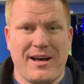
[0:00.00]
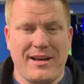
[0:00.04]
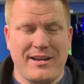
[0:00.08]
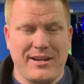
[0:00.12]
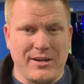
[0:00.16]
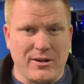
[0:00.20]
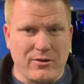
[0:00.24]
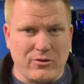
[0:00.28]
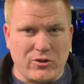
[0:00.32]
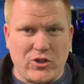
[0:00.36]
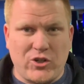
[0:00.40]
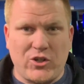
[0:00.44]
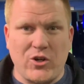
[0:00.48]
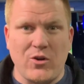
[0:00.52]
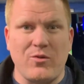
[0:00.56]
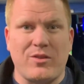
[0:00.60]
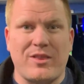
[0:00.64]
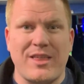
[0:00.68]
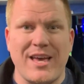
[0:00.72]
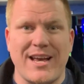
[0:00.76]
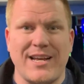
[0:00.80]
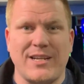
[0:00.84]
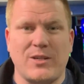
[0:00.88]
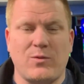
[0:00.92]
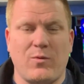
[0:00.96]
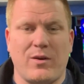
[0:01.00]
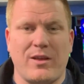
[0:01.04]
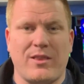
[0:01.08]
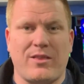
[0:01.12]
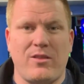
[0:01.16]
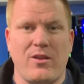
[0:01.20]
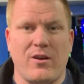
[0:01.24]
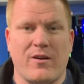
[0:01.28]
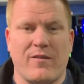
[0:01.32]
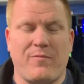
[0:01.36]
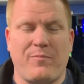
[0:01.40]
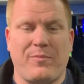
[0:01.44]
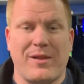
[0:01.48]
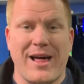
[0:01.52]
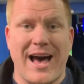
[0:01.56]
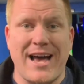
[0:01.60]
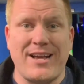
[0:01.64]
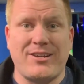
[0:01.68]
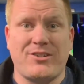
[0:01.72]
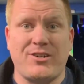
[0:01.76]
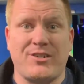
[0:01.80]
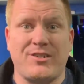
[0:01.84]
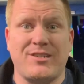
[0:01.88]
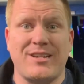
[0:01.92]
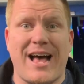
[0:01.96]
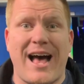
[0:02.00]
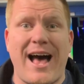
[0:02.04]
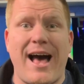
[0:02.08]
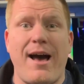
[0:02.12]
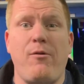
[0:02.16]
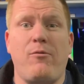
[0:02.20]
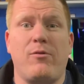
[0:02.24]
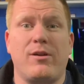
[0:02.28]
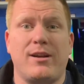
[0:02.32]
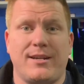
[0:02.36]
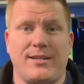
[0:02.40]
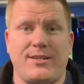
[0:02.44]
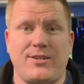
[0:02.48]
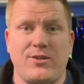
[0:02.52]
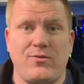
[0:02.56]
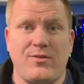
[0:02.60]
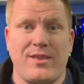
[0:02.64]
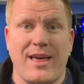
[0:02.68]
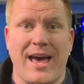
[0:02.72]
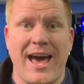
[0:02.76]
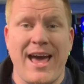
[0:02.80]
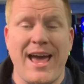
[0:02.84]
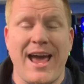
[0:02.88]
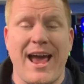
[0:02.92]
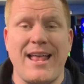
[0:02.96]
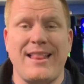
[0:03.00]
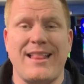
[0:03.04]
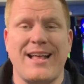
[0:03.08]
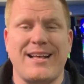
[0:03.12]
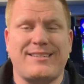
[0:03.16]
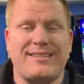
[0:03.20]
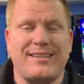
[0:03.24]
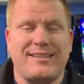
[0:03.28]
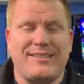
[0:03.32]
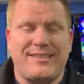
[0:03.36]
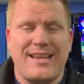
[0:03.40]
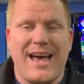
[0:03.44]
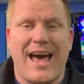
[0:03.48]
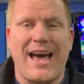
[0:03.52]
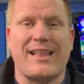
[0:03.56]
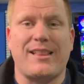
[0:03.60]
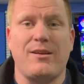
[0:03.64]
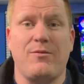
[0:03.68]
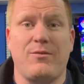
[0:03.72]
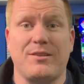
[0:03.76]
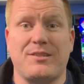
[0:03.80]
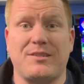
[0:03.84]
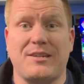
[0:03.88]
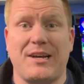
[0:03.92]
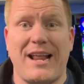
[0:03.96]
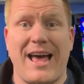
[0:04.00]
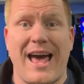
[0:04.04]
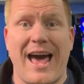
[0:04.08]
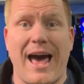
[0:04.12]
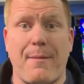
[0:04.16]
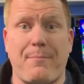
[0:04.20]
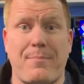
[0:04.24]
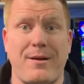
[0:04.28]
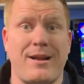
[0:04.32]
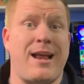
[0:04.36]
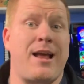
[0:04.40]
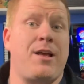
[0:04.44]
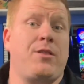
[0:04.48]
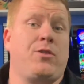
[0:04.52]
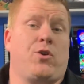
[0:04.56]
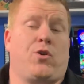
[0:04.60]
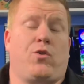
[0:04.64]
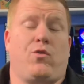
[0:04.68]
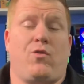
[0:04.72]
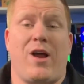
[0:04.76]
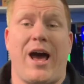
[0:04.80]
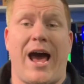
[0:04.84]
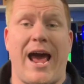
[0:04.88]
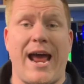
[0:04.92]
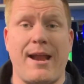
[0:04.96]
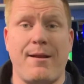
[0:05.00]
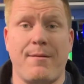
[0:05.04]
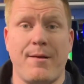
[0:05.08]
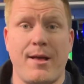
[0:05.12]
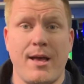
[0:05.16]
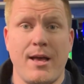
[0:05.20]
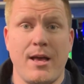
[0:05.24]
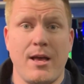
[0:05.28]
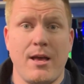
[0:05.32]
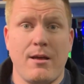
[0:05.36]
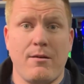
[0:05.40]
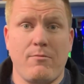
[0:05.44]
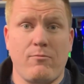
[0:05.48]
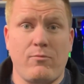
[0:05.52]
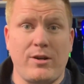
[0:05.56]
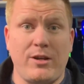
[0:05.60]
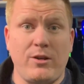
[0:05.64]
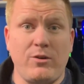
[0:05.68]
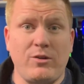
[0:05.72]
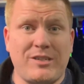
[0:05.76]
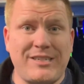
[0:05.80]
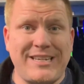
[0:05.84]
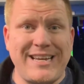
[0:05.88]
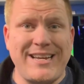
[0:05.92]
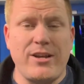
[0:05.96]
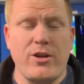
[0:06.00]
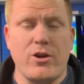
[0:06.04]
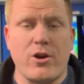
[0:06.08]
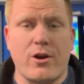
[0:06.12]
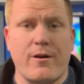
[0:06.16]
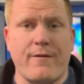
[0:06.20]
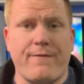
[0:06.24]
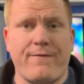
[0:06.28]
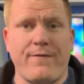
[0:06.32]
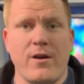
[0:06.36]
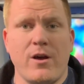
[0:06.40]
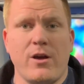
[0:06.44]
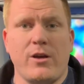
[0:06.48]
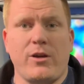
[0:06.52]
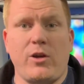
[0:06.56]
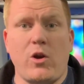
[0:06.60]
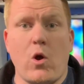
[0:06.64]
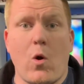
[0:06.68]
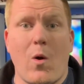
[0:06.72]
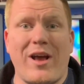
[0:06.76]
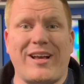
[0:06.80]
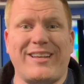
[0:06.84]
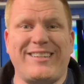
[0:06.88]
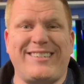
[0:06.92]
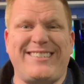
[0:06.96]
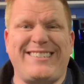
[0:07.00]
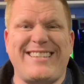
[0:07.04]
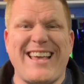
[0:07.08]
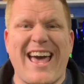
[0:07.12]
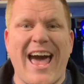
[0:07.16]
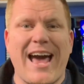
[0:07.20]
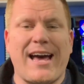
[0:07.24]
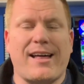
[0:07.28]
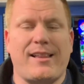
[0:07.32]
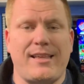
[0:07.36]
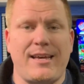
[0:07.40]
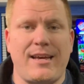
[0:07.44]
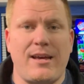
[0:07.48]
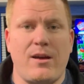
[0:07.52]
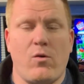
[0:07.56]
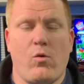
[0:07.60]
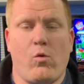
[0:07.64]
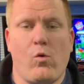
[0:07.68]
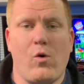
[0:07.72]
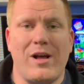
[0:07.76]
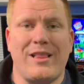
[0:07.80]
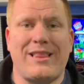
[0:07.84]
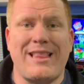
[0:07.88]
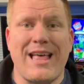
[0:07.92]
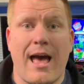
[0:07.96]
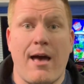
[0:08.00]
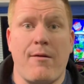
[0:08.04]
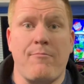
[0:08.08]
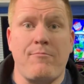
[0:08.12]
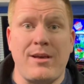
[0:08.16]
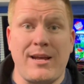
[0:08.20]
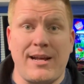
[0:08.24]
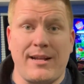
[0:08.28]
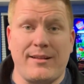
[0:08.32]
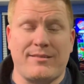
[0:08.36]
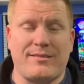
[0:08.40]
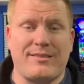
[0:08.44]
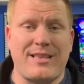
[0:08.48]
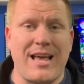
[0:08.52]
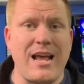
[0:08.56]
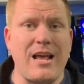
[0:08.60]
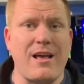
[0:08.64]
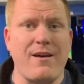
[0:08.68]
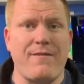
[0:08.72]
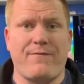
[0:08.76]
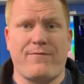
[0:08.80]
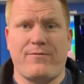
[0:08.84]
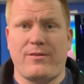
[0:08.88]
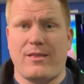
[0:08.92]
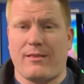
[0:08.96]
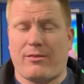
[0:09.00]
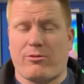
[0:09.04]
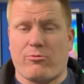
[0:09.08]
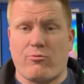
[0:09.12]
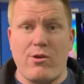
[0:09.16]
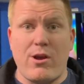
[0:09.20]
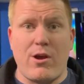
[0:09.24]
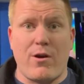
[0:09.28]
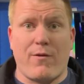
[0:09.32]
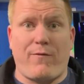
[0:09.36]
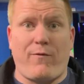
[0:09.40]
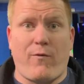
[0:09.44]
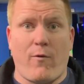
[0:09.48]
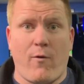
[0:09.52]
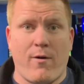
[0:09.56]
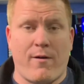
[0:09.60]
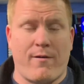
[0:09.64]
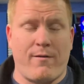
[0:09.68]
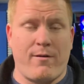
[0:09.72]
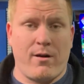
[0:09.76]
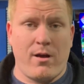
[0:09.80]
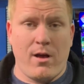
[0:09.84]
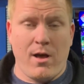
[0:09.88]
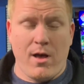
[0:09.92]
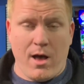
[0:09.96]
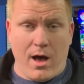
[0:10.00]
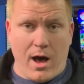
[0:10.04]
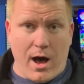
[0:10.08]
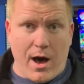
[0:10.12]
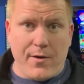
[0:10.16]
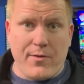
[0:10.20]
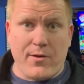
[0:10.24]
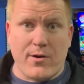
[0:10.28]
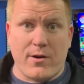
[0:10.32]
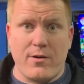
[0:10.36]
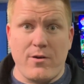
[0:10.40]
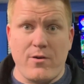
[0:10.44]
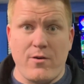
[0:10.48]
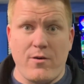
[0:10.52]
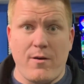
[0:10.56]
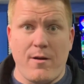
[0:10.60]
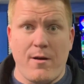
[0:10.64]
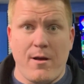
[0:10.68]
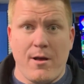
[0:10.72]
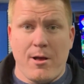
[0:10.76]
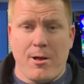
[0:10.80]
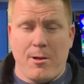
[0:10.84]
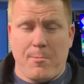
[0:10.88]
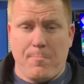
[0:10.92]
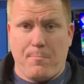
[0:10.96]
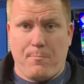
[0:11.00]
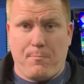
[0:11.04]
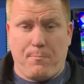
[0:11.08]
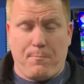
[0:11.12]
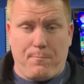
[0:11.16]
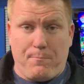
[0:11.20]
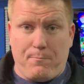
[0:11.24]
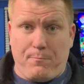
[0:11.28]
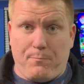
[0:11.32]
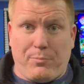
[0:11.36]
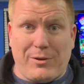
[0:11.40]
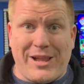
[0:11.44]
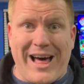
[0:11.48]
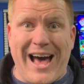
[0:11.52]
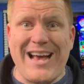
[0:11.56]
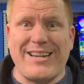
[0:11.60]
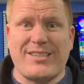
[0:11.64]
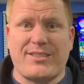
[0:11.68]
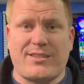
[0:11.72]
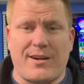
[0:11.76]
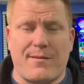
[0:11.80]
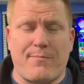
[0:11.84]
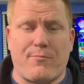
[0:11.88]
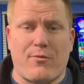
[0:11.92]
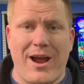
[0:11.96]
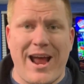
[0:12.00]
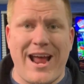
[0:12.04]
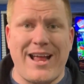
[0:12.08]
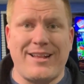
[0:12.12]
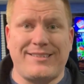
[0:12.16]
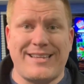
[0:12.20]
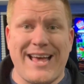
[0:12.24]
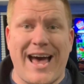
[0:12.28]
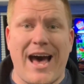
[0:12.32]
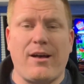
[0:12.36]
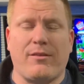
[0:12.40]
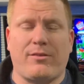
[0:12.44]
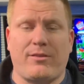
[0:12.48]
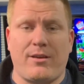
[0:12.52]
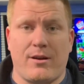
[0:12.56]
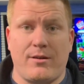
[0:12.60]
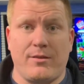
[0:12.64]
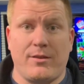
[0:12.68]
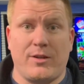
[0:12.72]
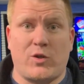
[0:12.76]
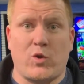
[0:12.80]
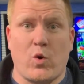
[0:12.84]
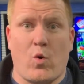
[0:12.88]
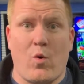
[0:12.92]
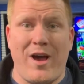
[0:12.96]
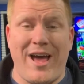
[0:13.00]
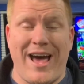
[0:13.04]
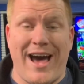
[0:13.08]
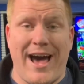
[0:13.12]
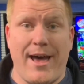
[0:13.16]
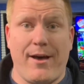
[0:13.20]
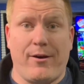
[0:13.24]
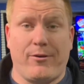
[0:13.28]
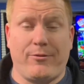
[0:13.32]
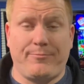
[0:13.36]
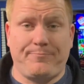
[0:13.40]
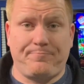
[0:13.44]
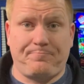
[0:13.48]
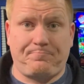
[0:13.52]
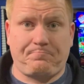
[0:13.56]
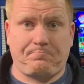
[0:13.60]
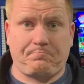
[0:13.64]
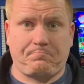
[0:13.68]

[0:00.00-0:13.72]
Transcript: you know, shoot things with Nerf blasters. I want to do that, and that's exactly what's going to happen, and they're right. When you see Nerf, you know exactly what that means. Think of the 3 or 4 other blaster brands out there on the toy aisle,